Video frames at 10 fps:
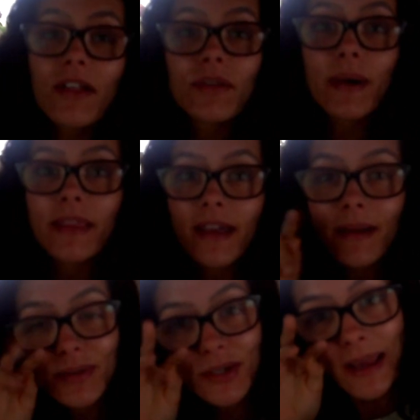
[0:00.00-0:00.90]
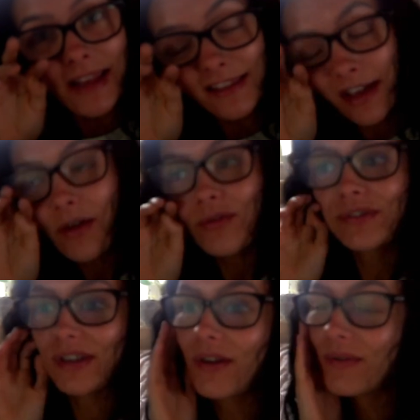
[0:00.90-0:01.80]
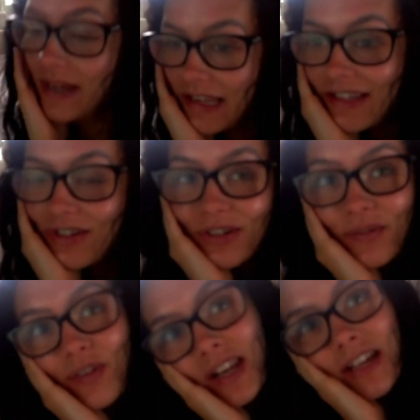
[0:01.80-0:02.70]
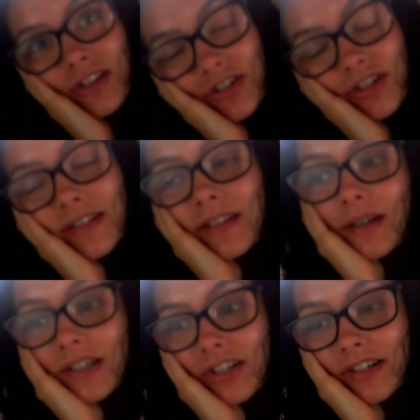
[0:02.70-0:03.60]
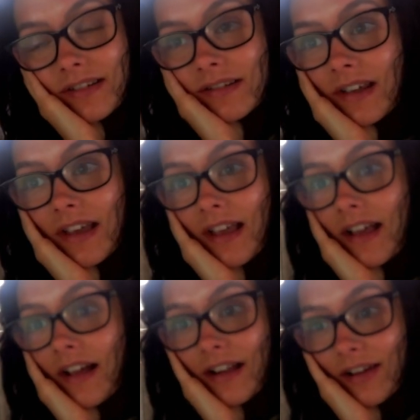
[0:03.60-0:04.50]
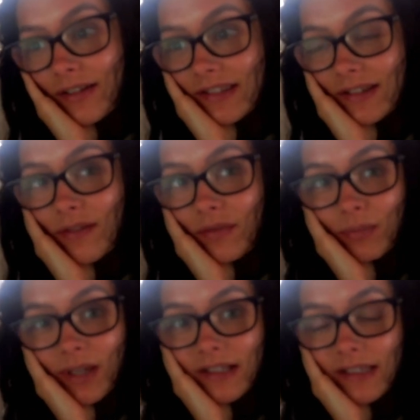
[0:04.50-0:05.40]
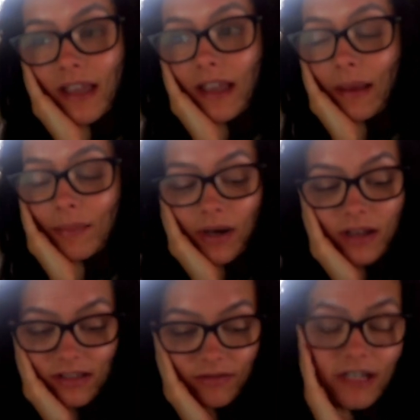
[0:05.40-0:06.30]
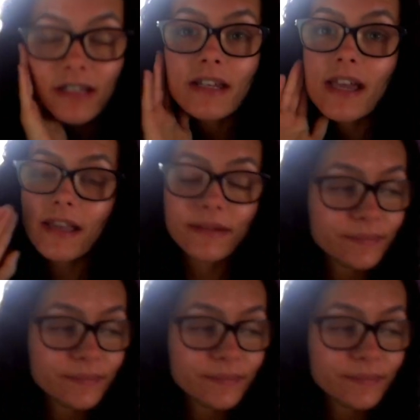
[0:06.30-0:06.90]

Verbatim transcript: other one that I'm doing that I also need to finish so it's just lots of mixing and mastering today